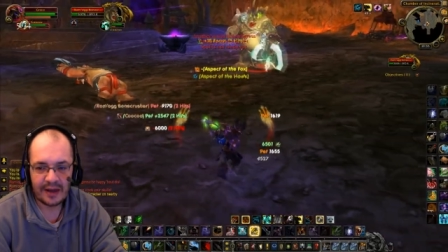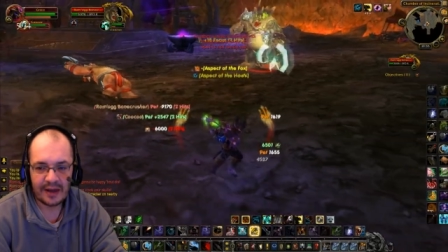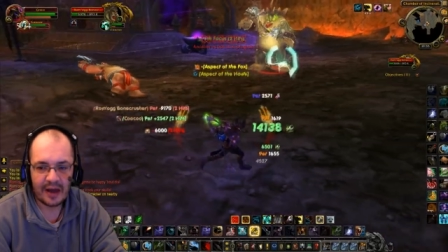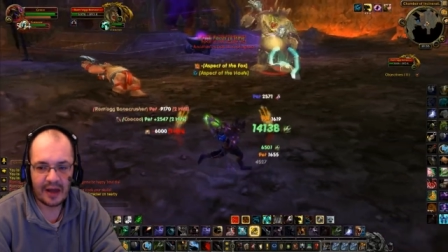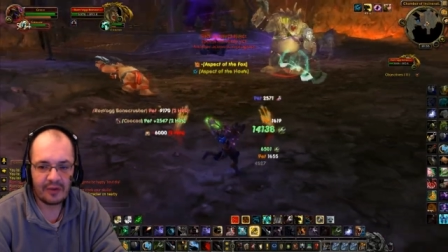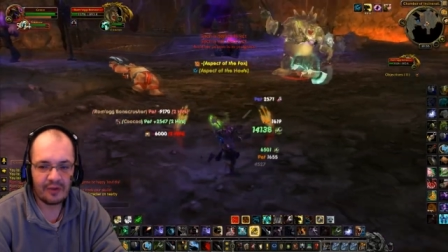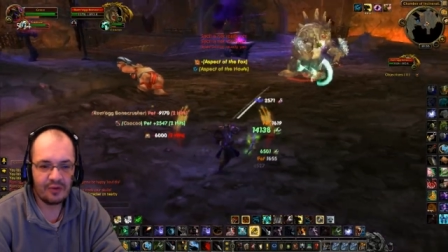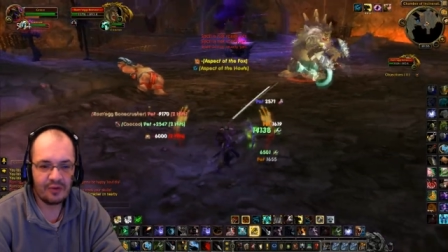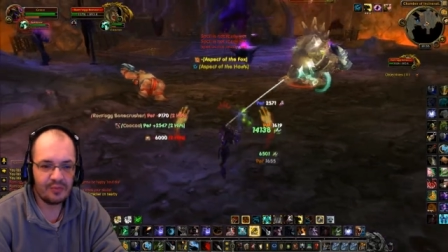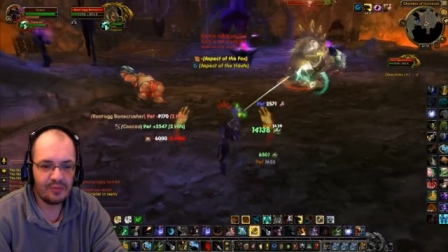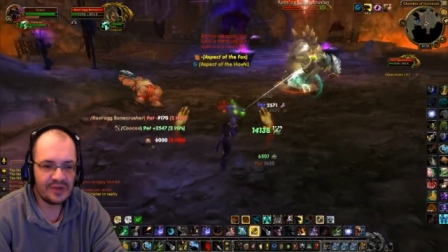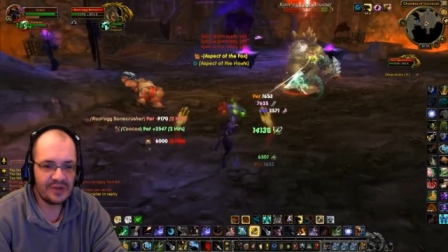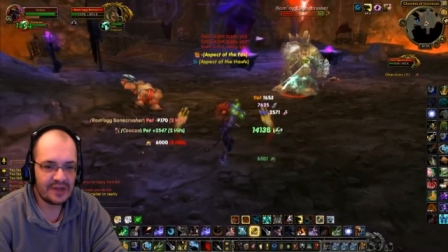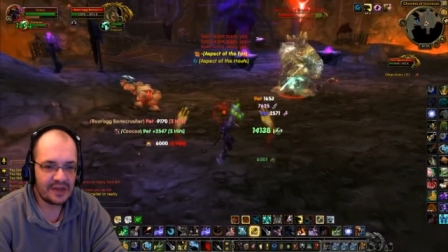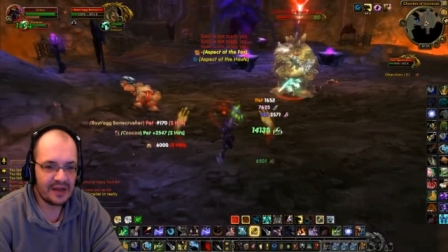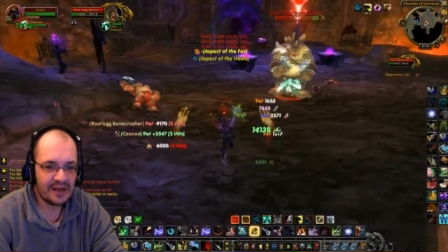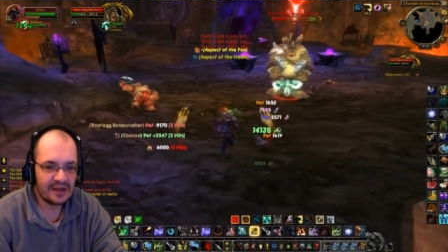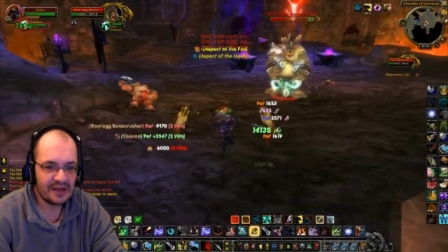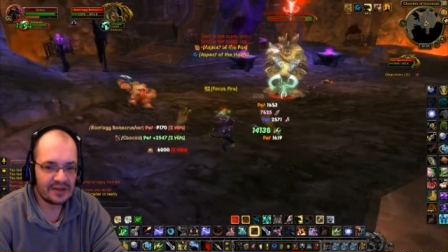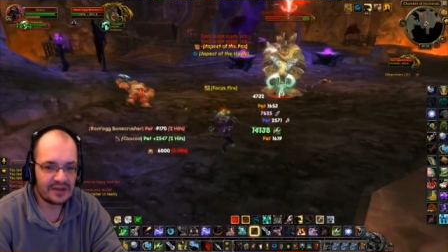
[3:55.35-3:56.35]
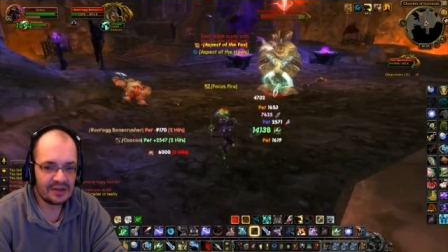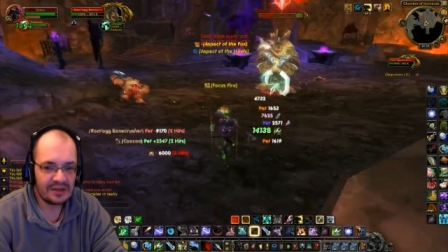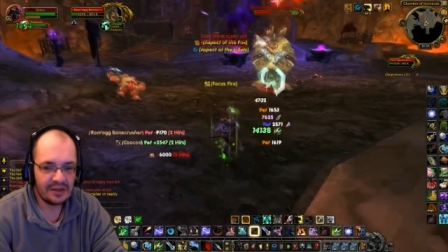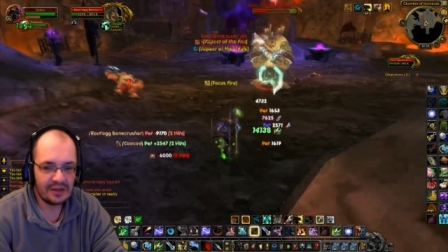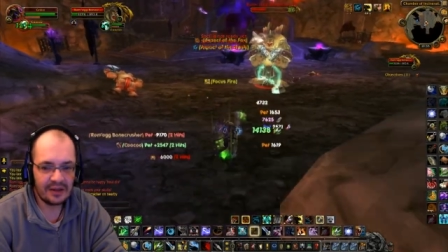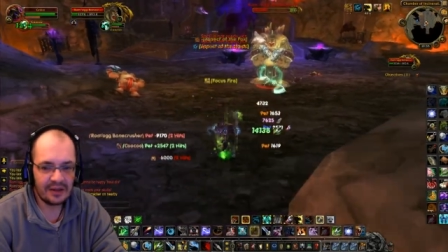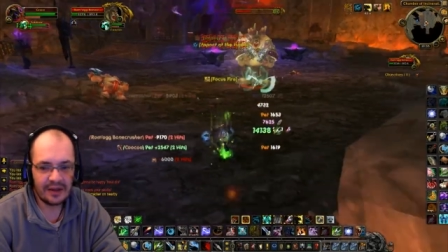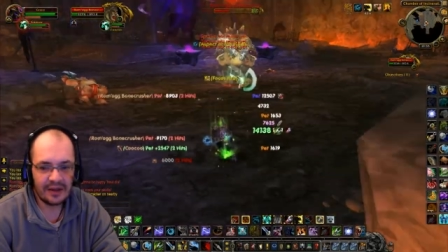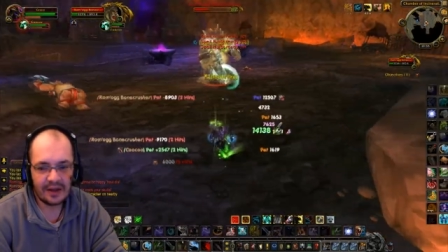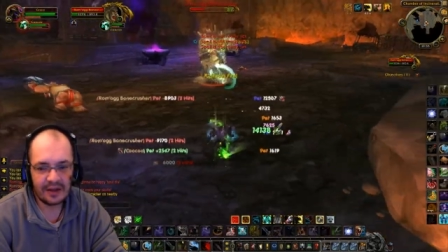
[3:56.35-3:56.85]
Now I could be standing
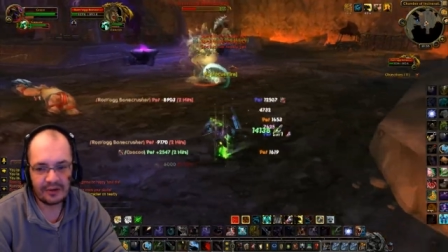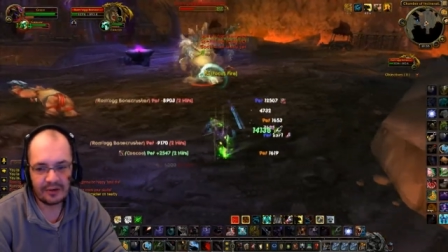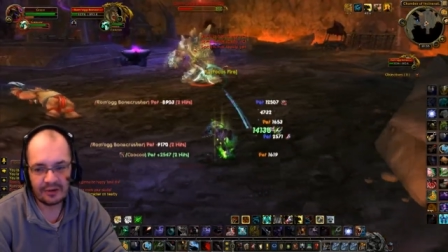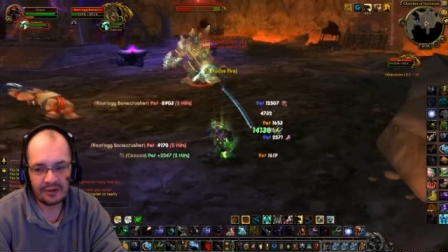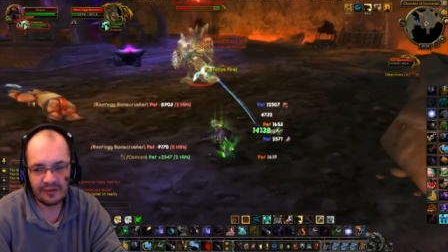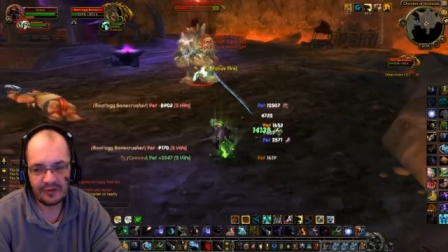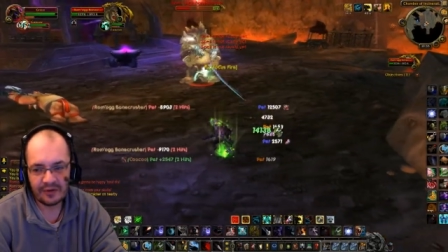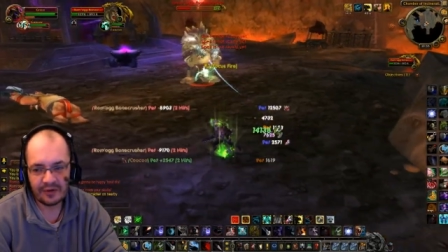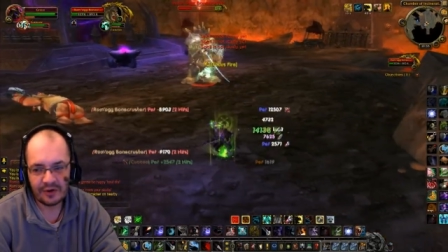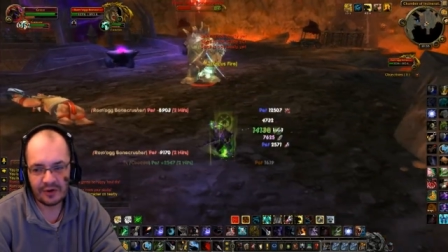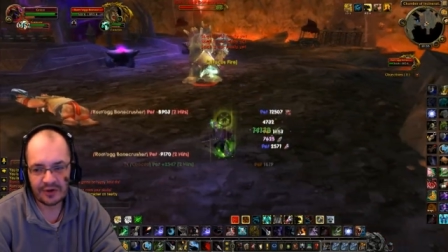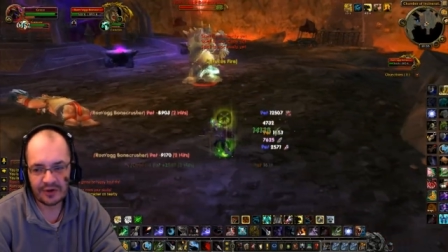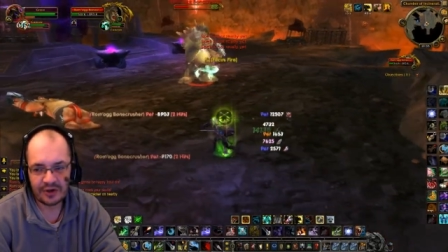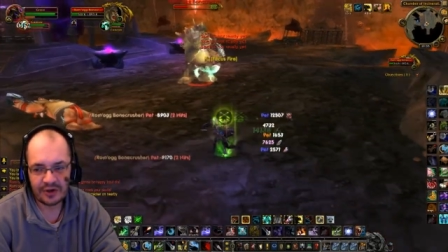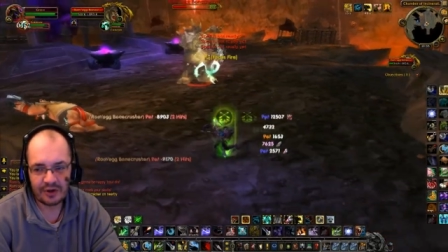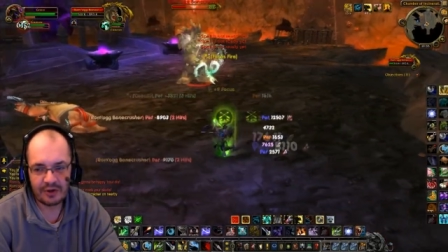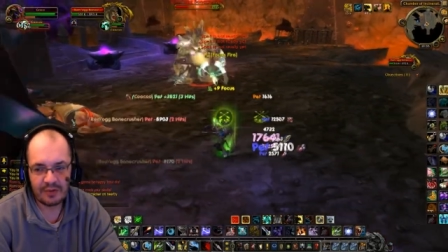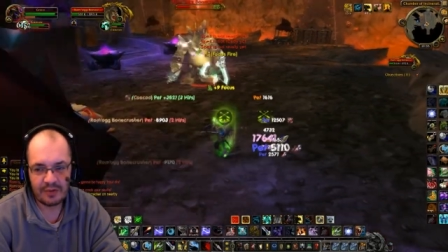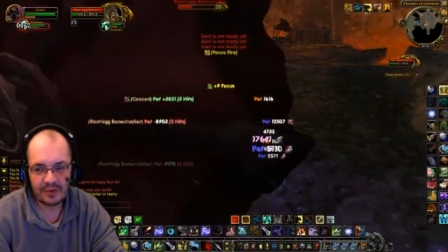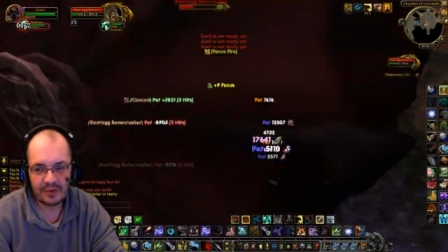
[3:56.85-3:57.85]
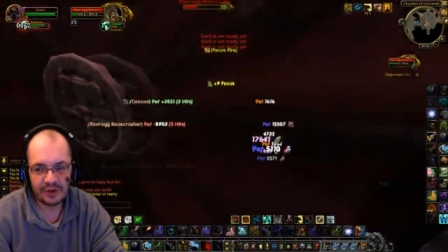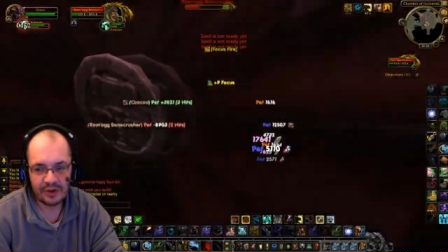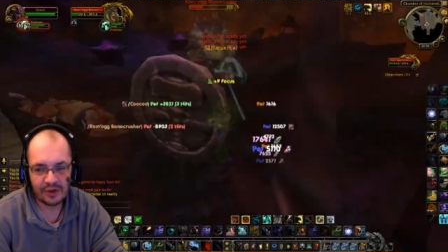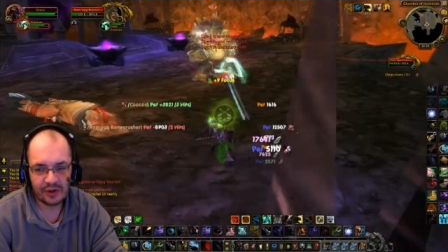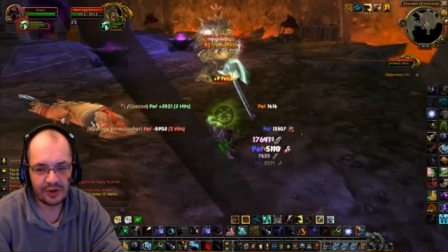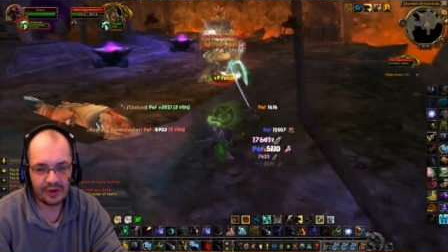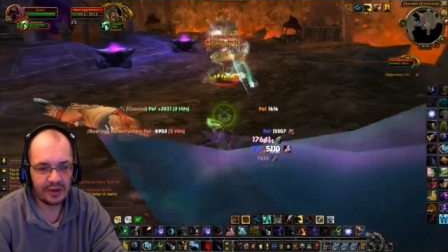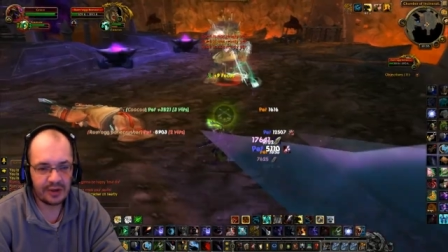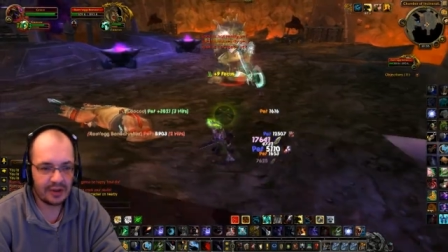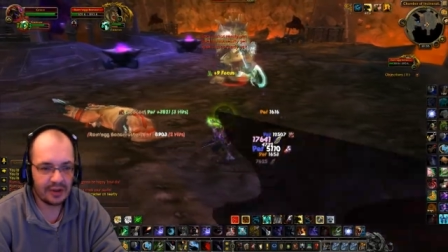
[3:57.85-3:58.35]
still, and I could have cost Cobra
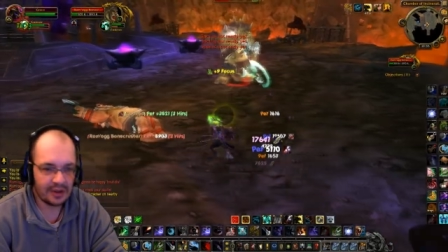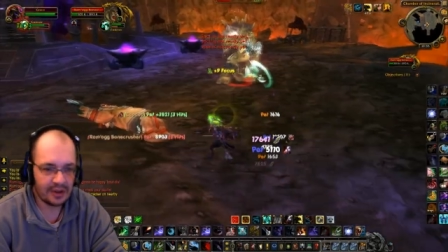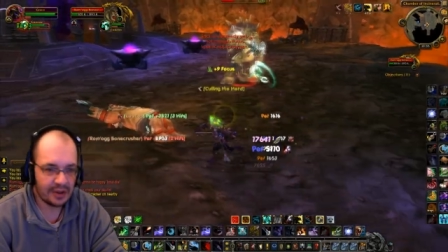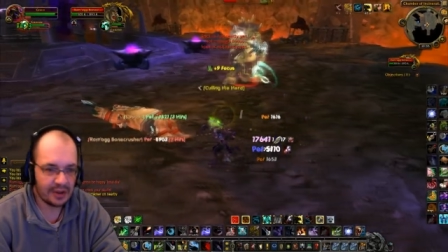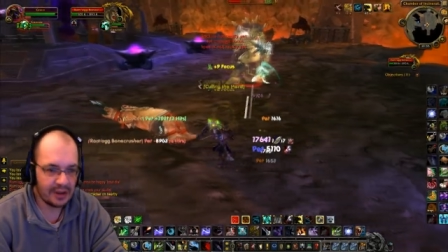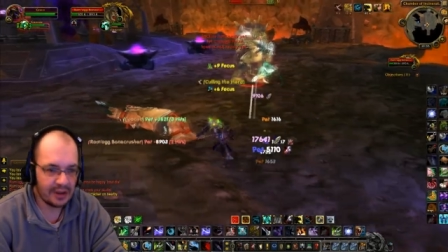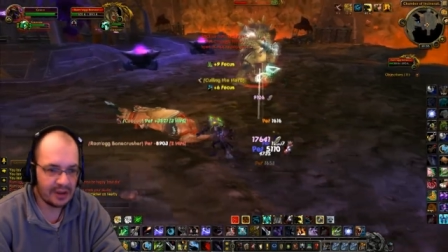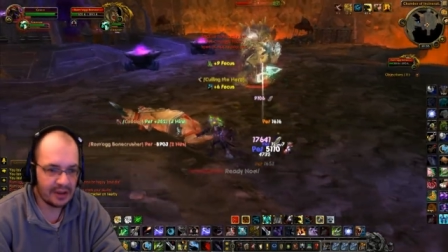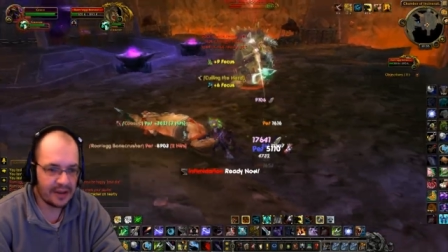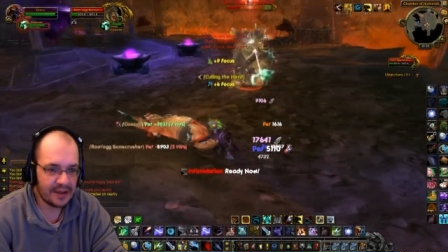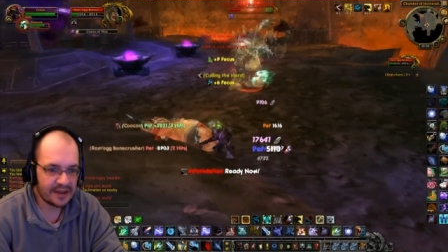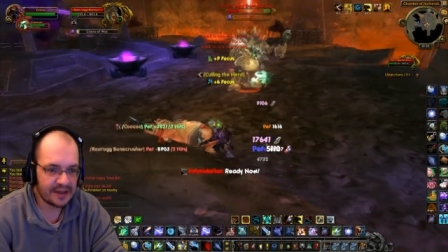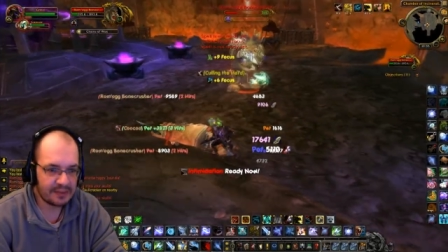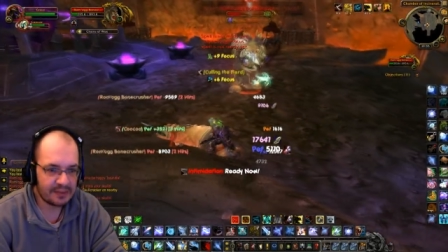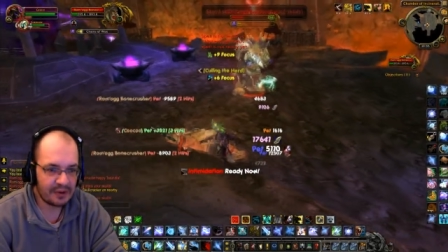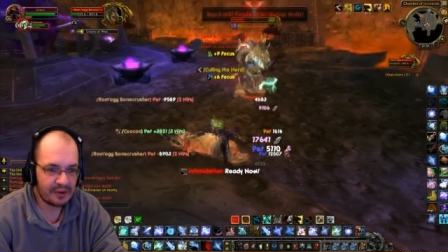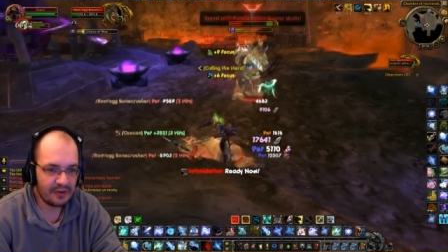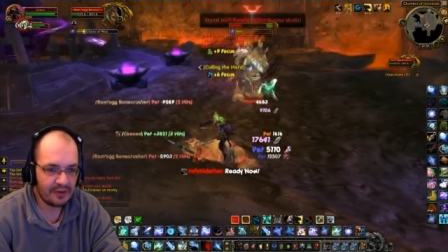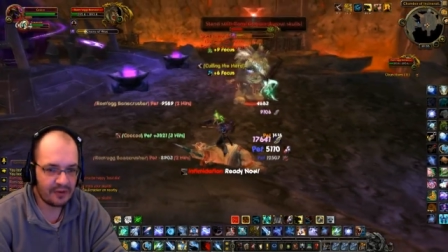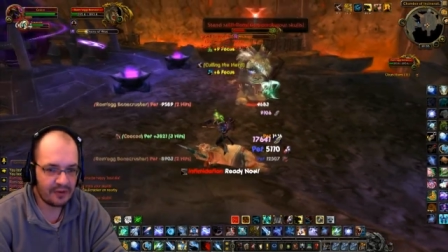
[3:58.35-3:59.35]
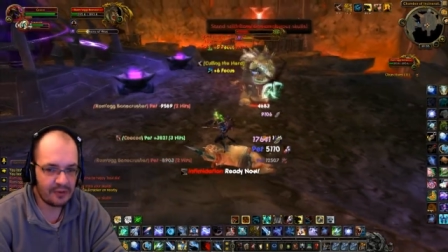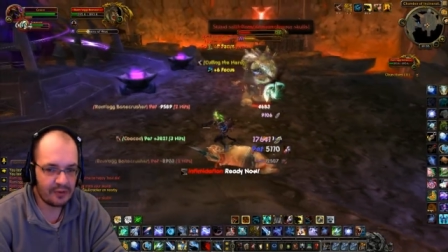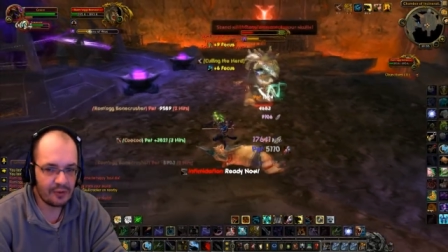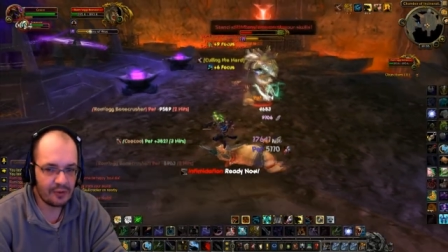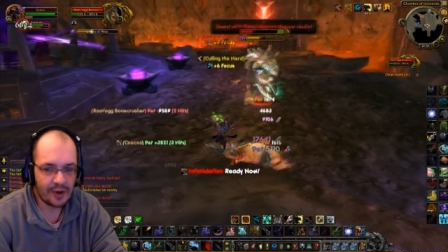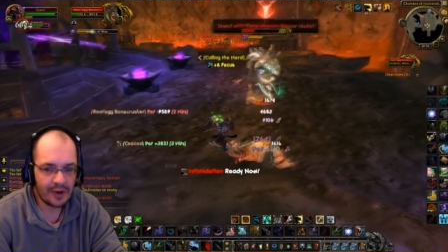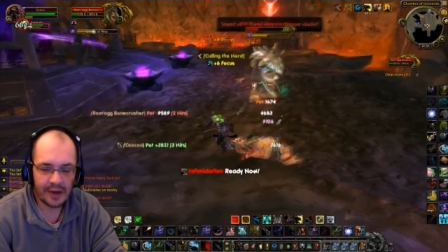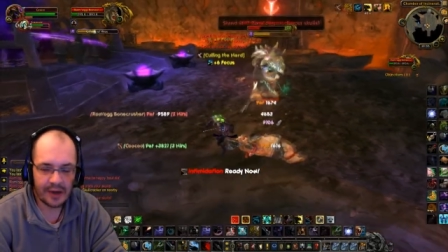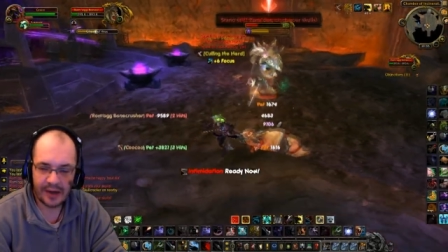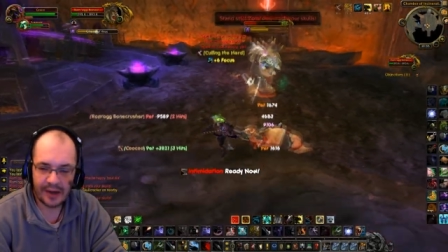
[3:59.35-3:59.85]
Shot in aspect of a
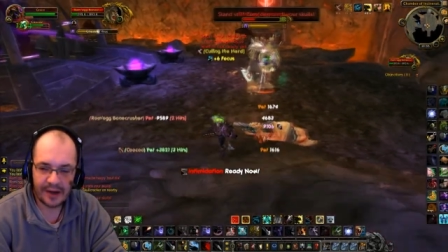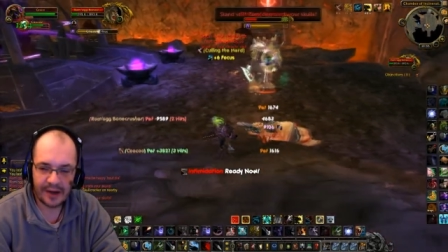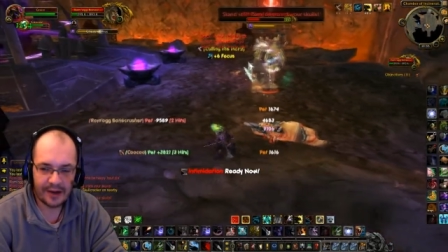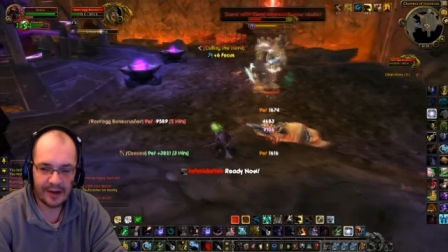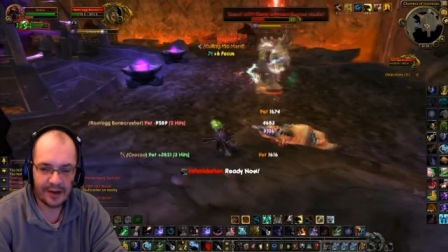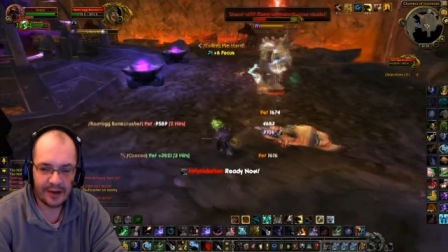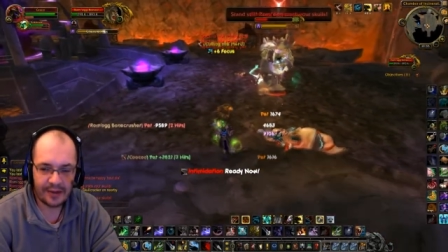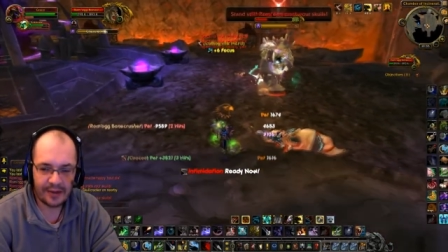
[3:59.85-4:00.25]
hawk. I